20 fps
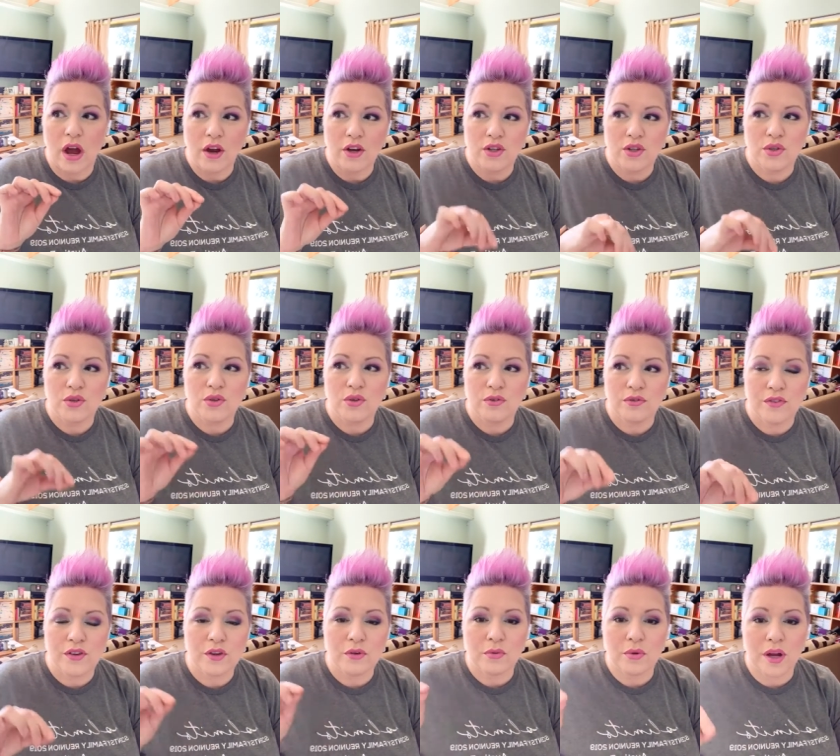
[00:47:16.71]
Do you
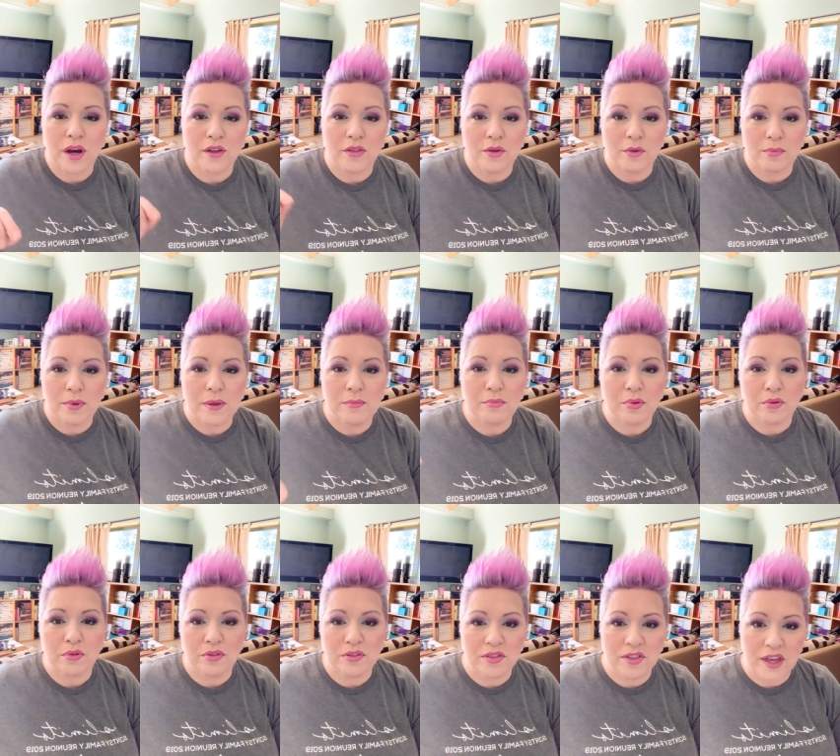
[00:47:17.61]
fear what other
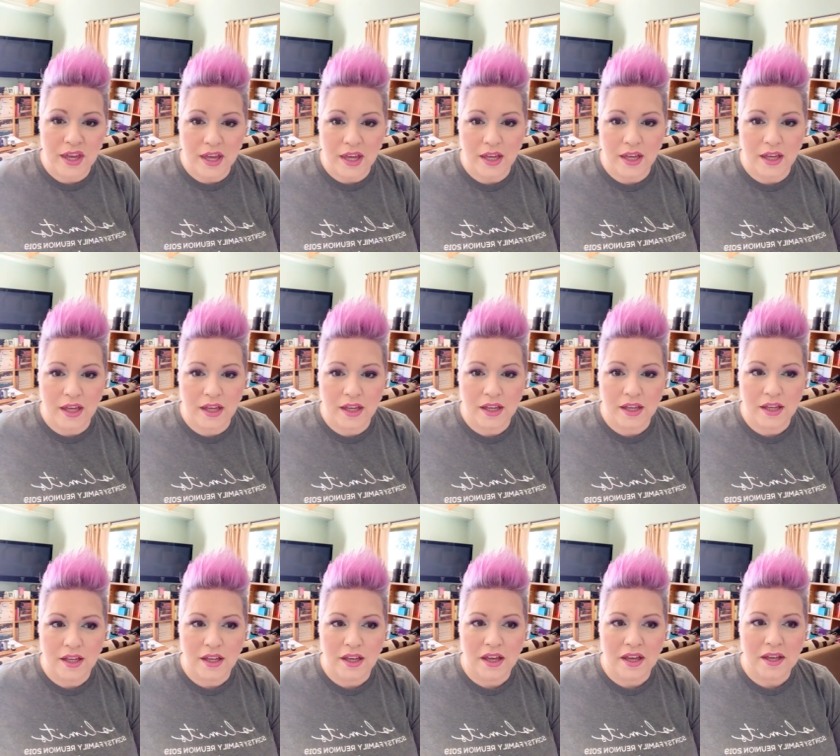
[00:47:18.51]
people think?
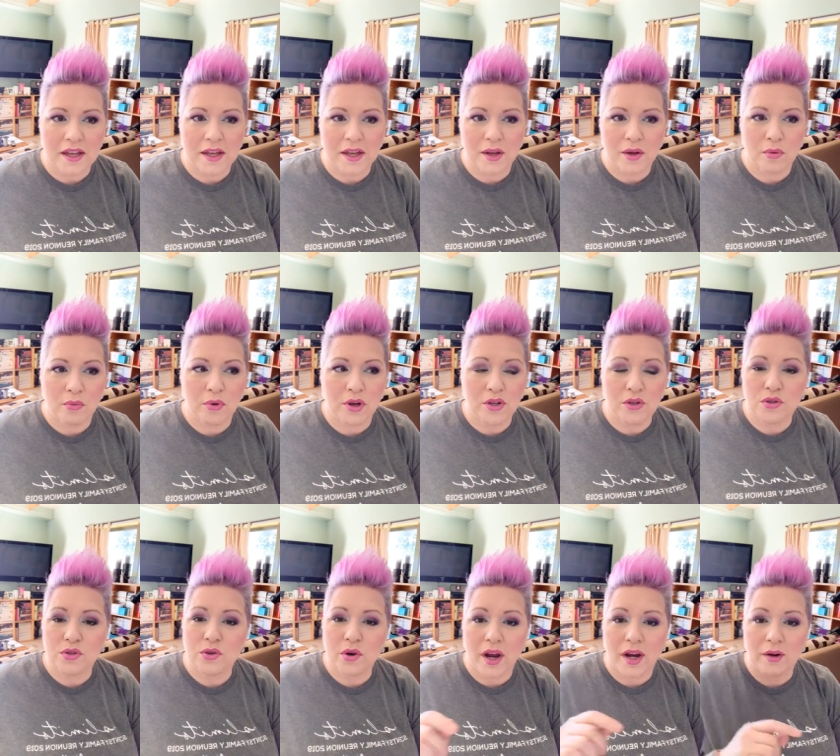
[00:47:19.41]
when you
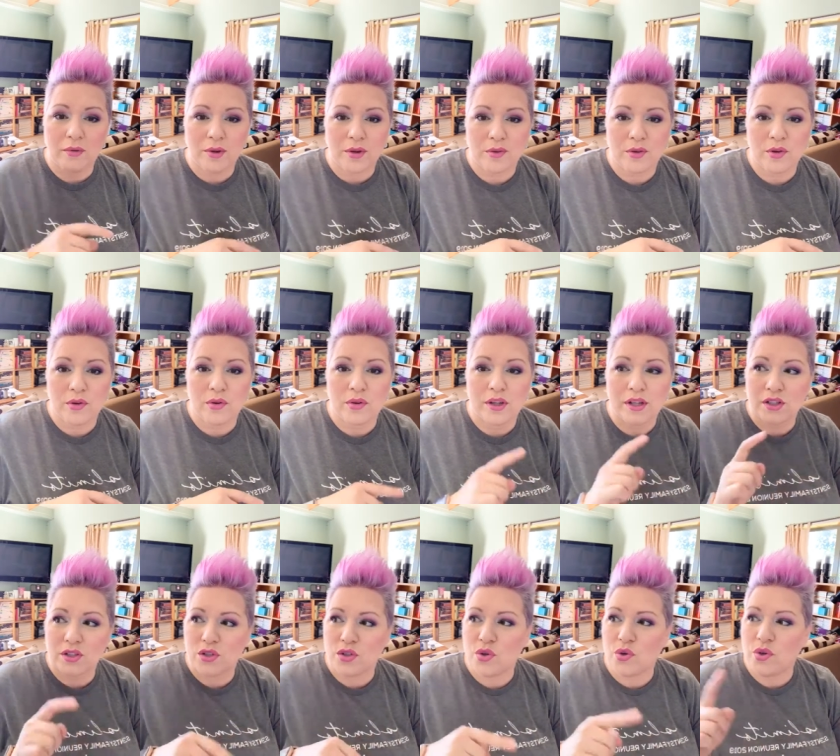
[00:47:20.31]
try to recruit
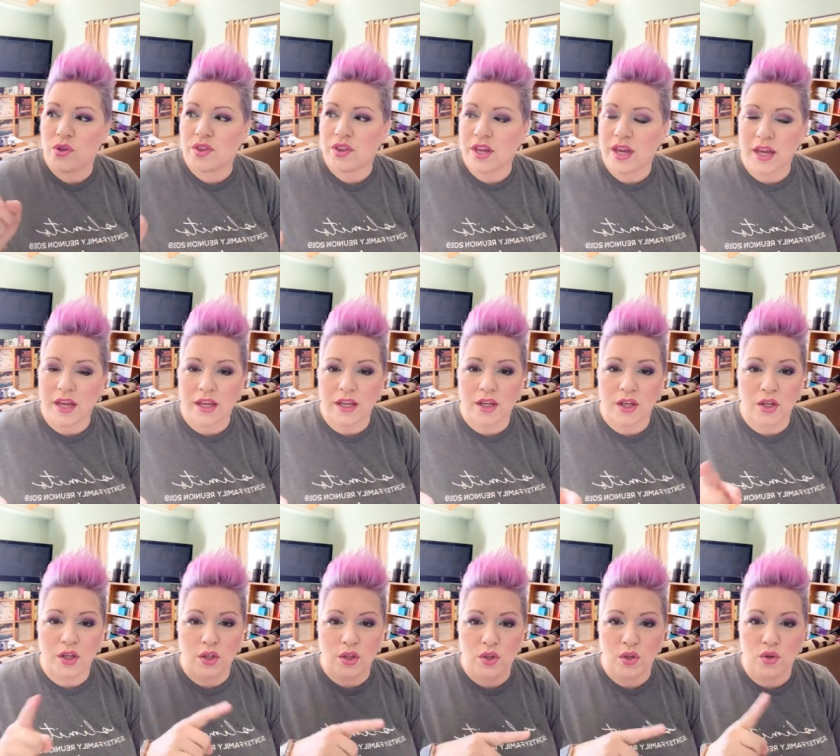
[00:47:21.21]
because you think
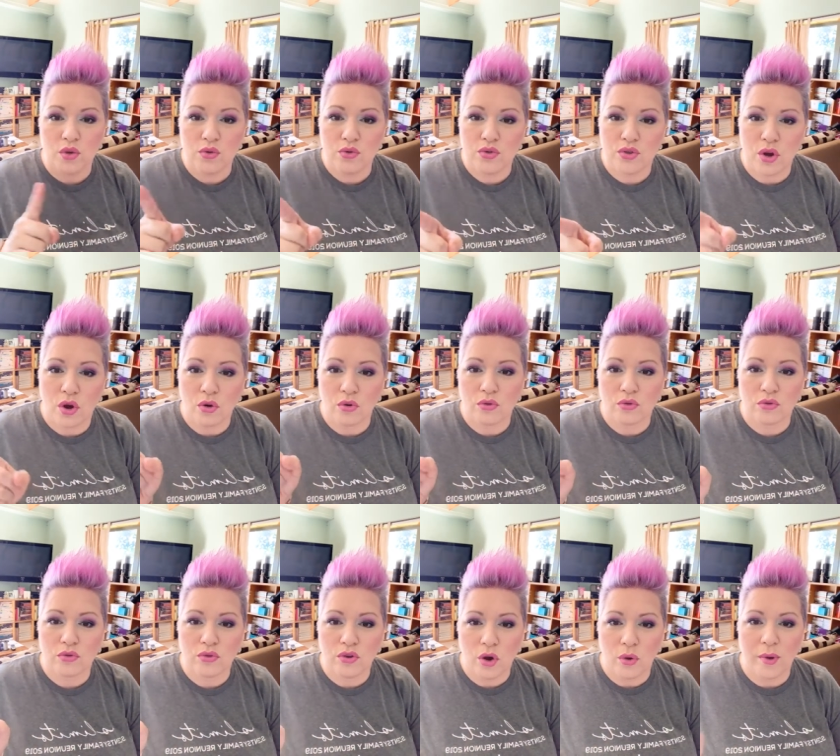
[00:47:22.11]
you don't
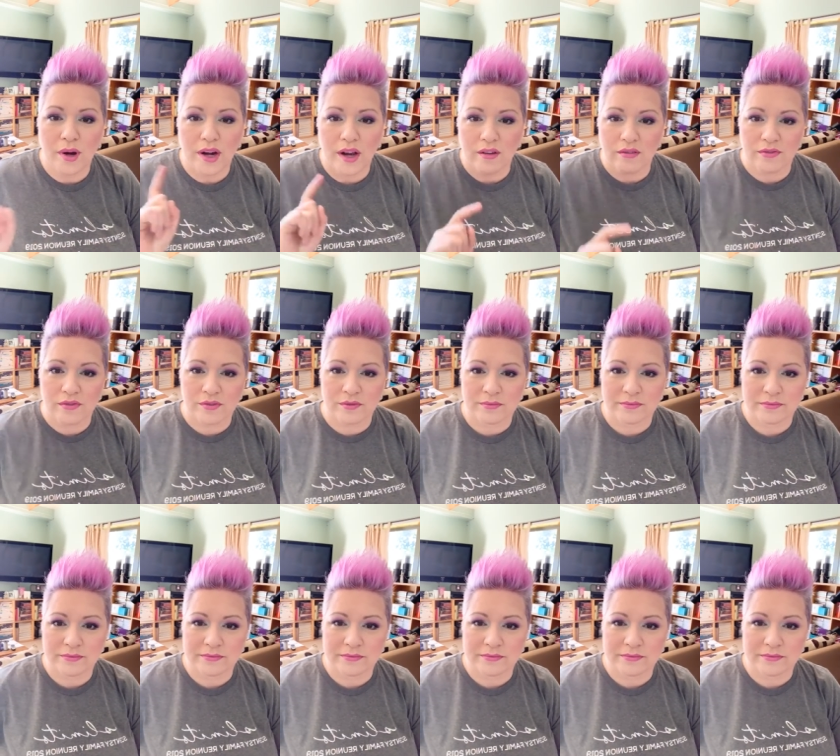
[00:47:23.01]
know enough.